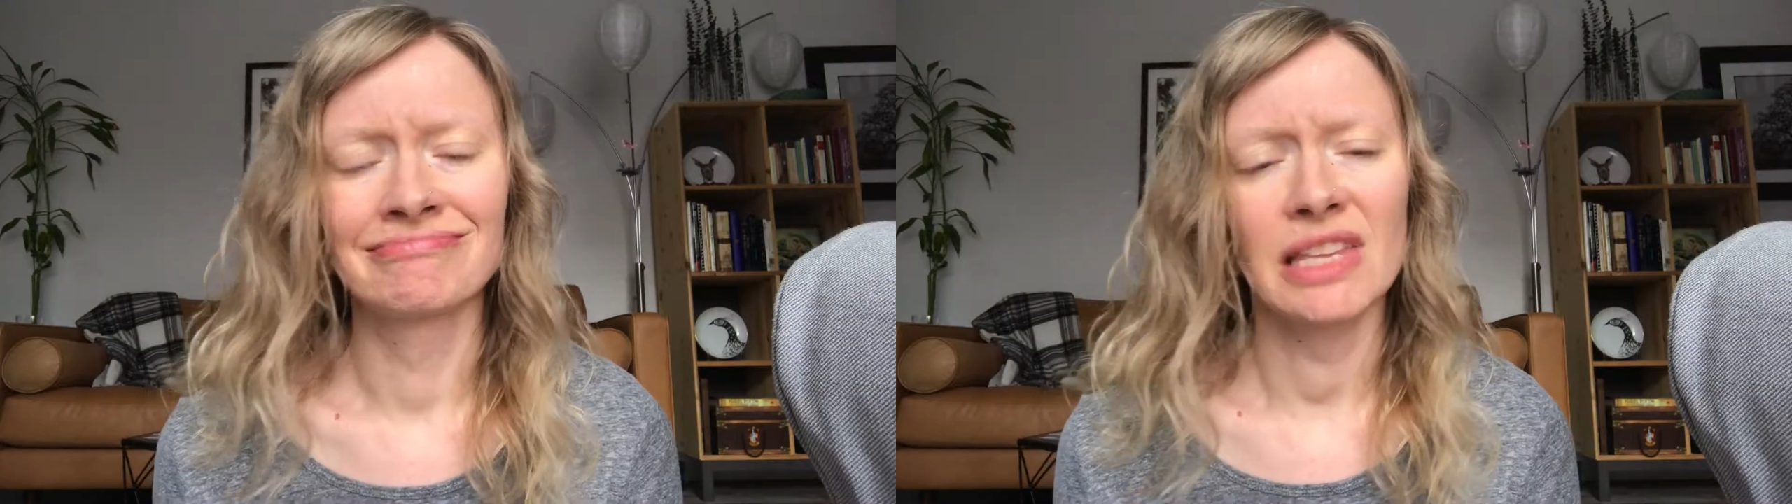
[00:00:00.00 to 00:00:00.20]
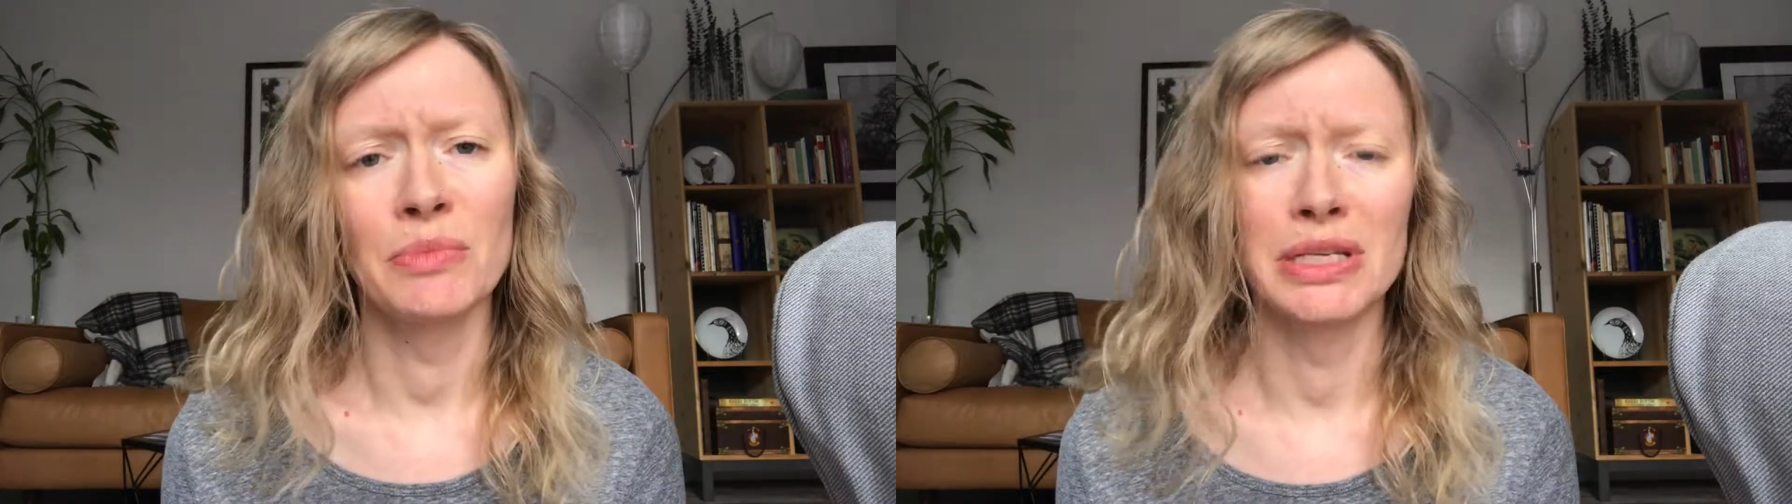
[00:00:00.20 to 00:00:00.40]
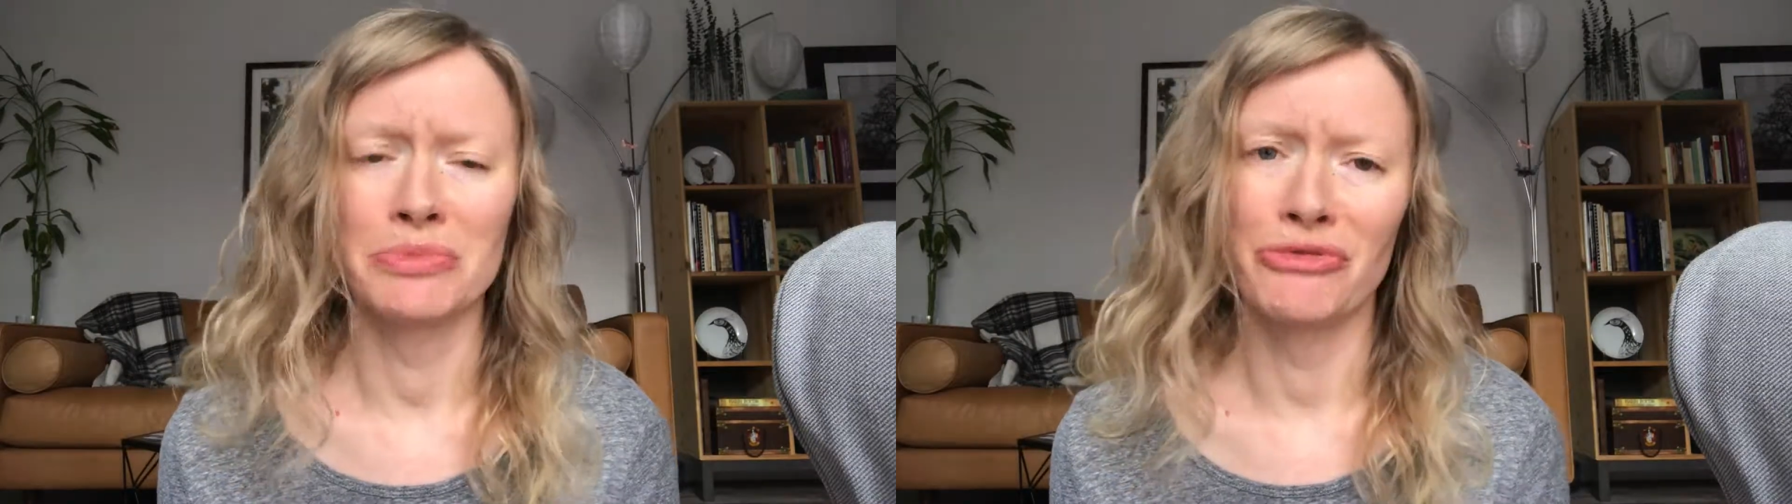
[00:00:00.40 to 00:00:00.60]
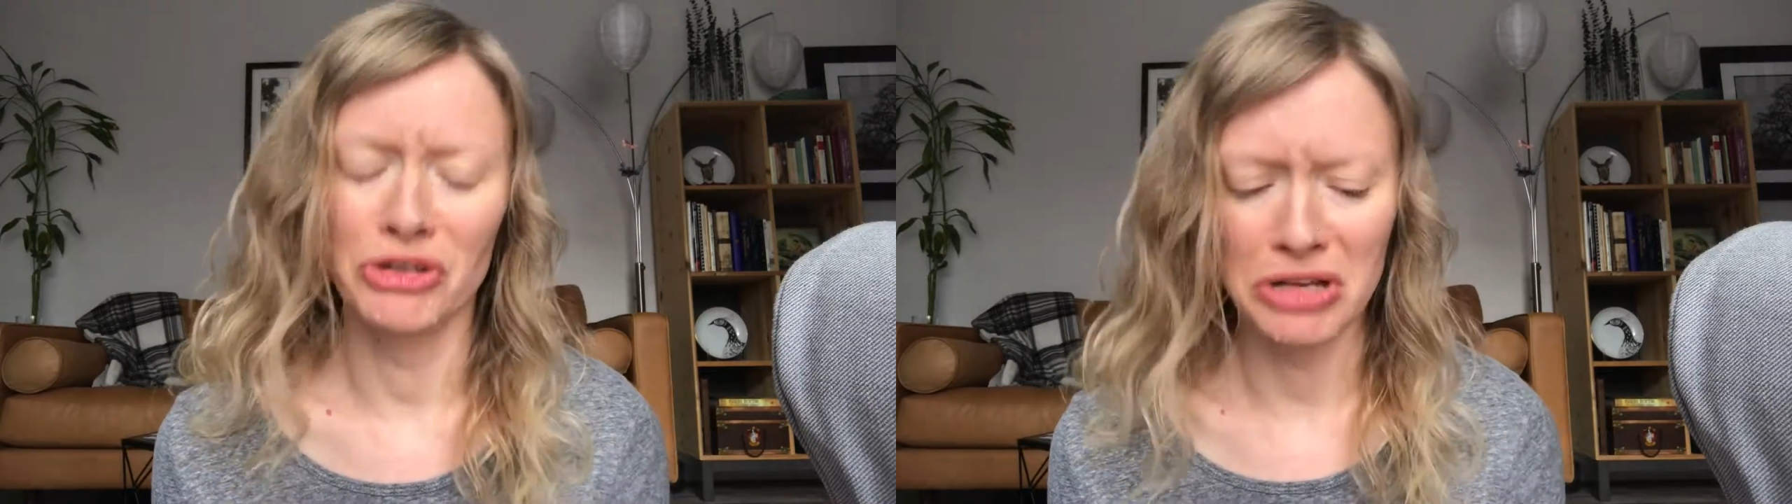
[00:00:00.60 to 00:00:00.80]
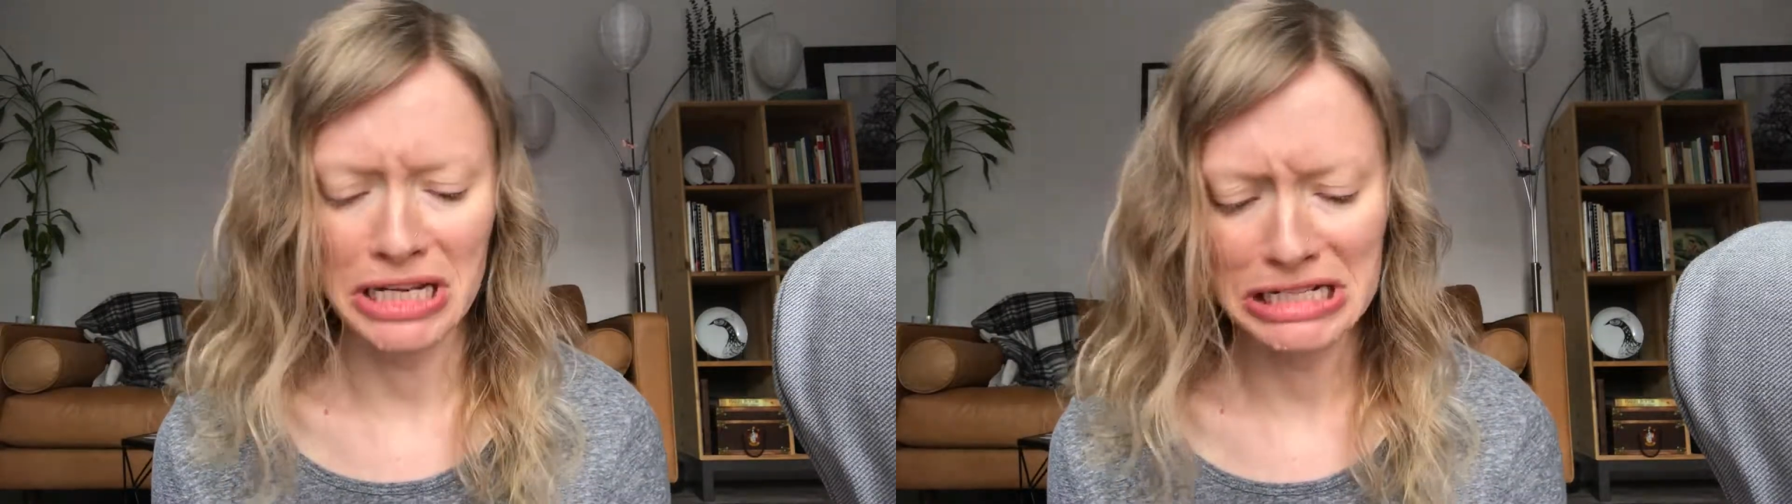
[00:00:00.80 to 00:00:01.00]
It makes me
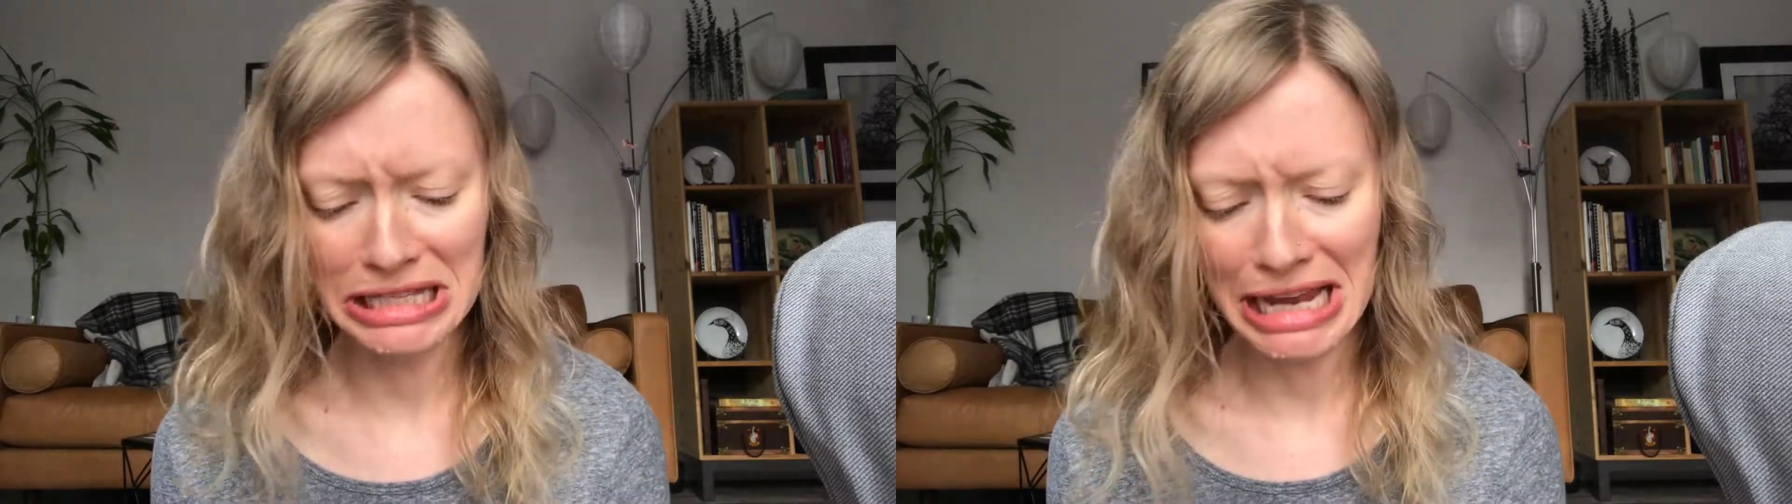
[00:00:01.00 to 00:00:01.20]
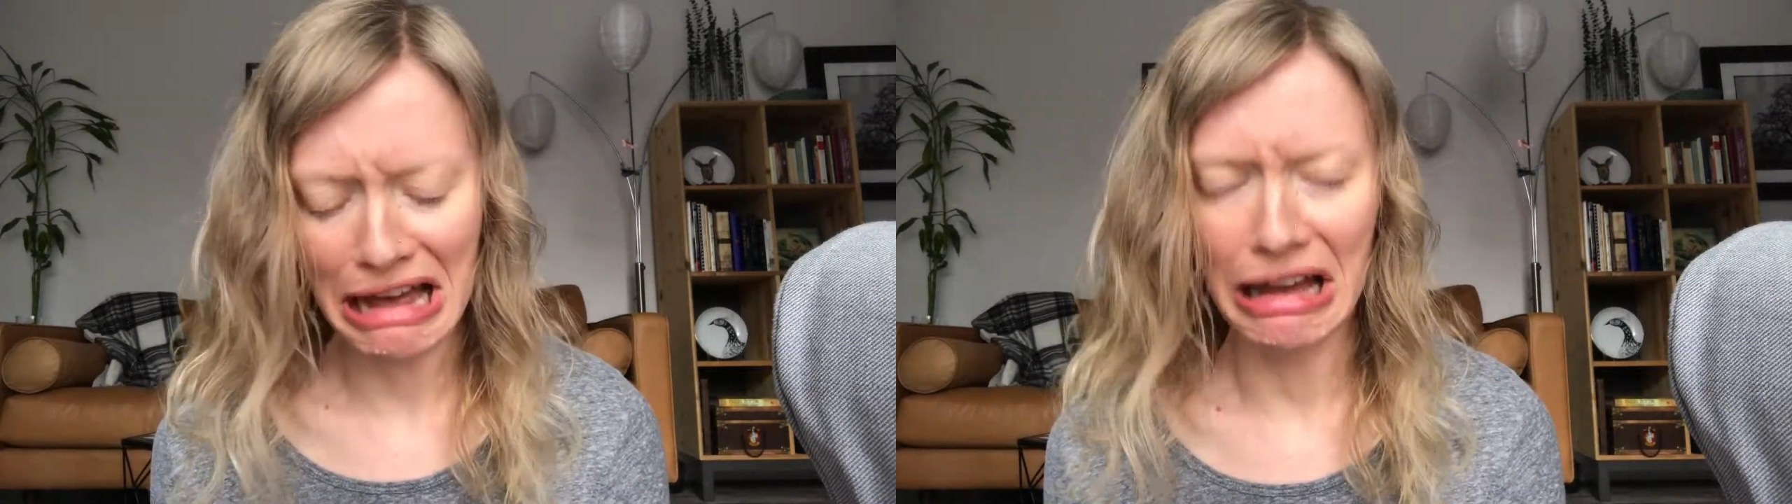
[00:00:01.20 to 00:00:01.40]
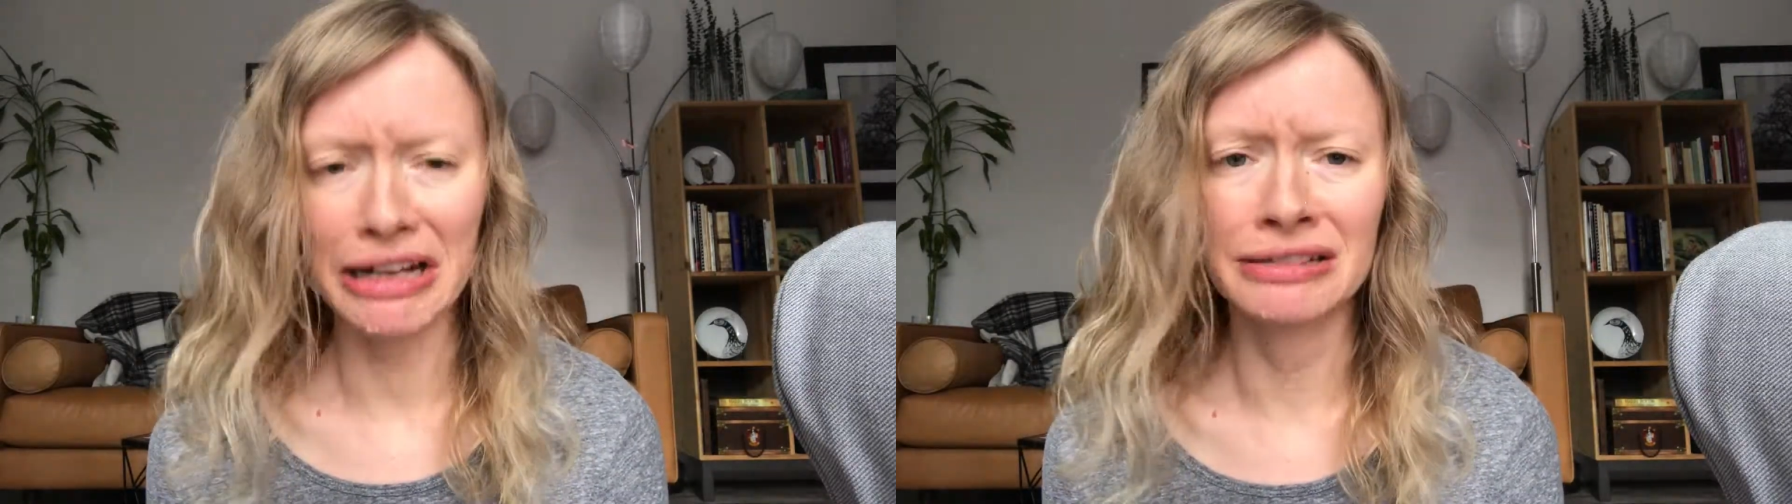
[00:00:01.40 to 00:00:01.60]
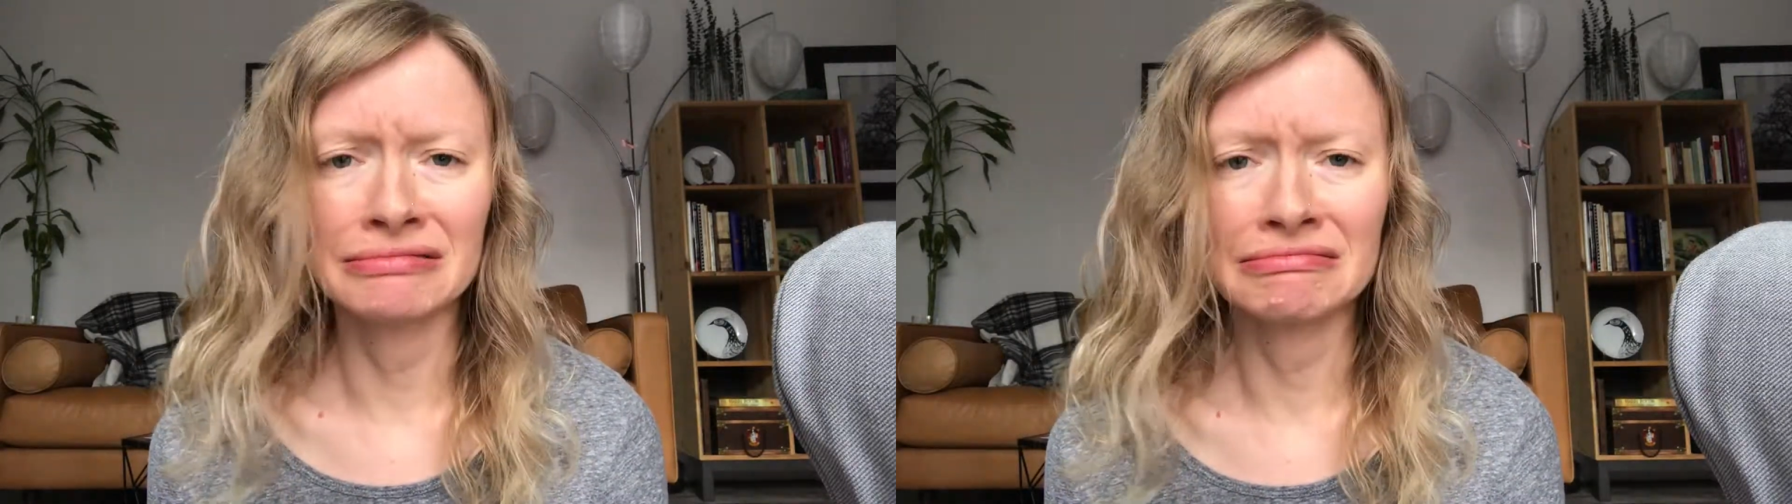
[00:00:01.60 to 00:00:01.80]
feel kind of sad.